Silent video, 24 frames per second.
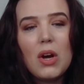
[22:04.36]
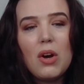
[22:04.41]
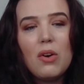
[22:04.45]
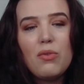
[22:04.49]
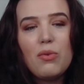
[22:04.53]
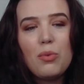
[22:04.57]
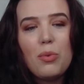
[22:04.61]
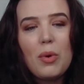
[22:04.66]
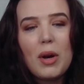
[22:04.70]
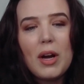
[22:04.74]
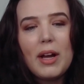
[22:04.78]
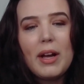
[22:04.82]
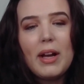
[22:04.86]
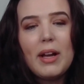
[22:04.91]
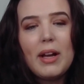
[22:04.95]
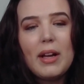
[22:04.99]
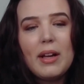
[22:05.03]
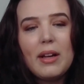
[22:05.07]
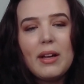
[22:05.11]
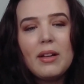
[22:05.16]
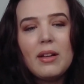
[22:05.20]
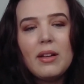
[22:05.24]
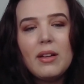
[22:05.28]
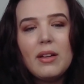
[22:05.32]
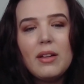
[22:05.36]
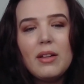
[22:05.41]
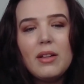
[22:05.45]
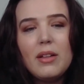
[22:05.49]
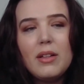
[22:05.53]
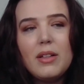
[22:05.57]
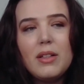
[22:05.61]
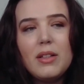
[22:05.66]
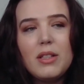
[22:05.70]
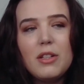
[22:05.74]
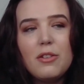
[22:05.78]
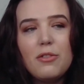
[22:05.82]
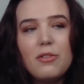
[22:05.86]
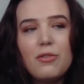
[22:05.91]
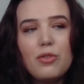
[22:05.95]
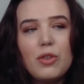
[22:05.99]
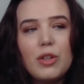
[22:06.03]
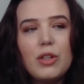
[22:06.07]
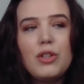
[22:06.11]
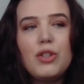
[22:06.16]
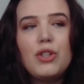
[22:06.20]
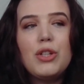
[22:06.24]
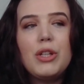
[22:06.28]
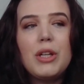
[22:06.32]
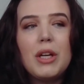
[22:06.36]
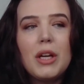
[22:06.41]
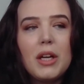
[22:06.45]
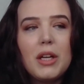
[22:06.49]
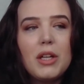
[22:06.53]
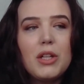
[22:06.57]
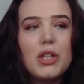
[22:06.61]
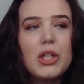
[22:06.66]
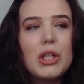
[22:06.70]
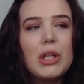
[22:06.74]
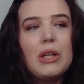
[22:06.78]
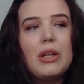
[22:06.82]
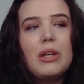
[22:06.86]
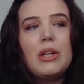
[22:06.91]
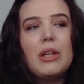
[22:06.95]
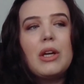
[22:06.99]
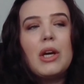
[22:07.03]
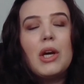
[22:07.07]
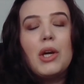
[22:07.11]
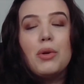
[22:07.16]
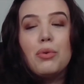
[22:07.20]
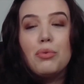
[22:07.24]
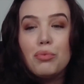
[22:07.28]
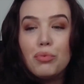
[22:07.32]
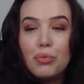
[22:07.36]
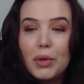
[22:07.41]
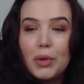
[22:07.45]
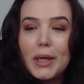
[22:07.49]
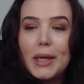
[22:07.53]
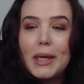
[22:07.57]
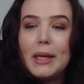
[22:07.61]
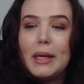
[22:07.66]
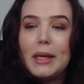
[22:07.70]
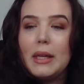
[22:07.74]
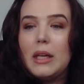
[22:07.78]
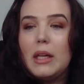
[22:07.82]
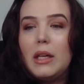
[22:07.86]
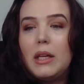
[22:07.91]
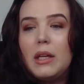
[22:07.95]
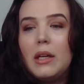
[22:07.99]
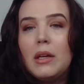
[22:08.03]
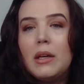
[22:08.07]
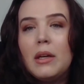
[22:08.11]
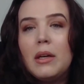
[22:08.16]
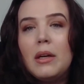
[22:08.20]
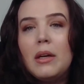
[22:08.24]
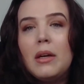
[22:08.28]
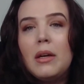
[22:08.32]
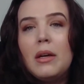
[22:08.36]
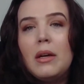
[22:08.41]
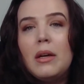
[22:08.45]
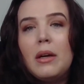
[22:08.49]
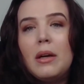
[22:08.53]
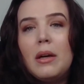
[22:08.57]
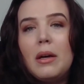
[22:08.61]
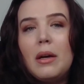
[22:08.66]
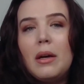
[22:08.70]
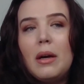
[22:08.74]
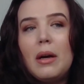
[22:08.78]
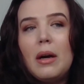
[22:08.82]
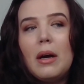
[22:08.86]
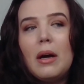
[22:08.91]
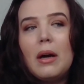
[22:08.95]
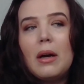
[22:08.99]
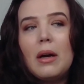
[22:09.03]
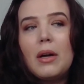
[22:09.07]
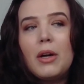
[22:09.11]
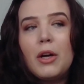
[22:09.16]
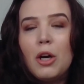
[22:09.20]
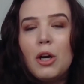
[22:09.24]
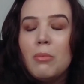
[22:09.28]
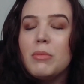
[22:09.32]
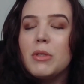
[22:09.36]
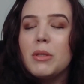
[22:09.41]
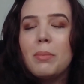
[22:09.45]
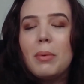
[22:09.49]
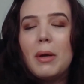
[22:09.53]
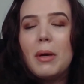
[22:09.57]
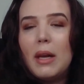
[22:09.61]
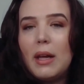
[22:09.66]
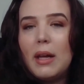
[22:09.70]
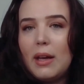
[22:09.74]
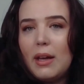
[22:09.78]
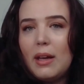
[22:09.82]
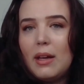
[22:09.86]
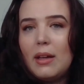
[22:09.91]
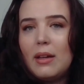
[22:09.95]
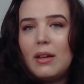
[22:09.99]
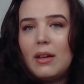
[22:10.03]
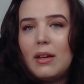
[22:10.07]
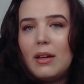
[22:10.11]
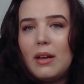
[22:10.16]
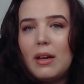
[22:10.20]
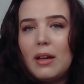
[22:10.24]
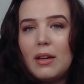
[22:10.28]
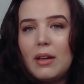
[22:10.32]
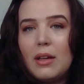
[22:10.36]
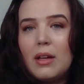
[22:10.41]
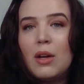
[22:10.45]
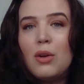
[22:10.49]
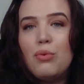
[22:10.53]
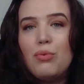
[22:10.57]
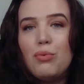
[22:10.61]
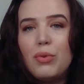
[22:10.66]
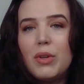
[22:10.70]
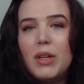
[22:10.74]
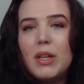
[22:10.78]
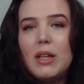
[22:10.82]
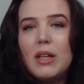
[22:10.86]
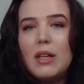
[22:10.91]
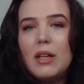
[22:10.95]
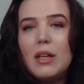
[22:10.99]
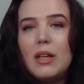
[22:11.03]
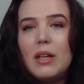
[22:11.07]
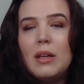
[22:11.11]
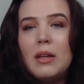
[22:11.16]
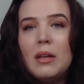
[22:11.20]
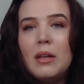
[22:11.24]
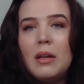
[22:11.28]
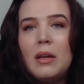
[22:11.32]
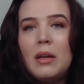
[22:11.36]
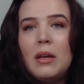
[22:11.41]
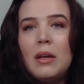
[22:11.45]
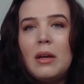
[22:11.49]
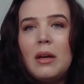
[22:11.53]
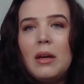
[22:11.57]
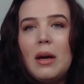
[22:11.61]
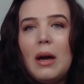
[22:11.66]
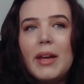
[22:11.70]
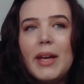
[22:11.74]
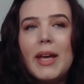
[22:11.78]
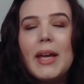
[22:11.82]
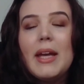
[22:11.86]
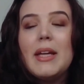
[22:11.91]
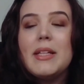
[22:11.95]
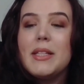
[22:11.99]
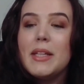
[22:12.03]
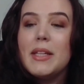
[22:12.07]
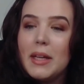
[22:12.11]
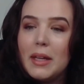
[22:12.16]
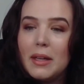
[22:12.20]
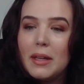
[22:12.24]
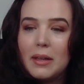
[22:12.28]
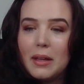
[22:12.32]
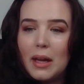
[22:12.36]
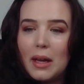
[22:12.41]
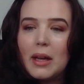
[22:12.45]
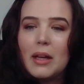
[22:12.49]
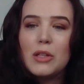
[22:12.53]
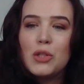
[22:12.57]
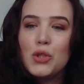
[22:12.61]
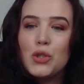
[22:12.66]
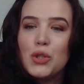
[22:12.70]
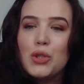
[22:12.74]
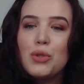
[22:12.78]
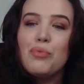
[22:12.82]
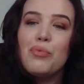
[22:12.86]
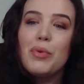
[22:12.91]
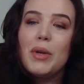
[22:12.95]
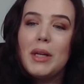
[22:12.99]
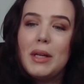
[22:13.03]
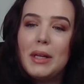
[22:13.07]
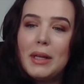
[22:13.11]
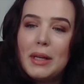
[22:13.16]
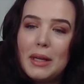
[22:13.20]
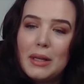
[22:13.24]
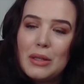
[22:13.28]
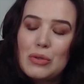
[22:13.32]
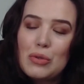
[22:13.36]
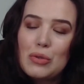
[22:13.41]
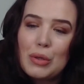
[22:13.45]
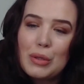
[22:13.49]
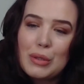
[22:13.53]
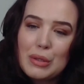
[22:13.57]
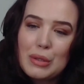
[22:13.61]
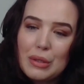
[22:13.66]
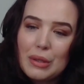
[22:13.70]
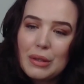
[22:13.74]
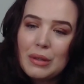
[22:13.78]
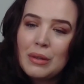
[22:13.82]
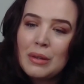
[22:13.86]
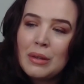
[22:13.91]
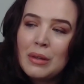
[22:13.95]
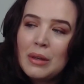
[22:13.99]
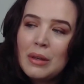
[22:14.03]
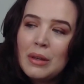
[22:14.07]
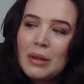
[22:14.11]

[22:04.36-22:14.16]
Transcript: of where differentiation can really come to play and can really hit in. Like, it's just a really interesting